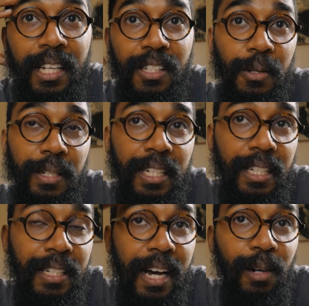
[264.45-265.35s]
So he
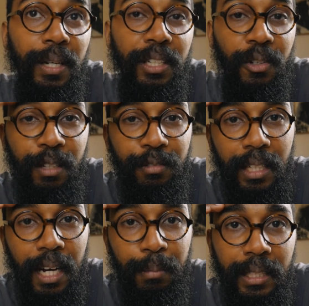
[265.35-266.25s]
did that, went to Crane for a
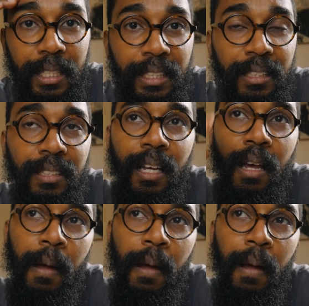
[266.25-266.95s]
couple of days.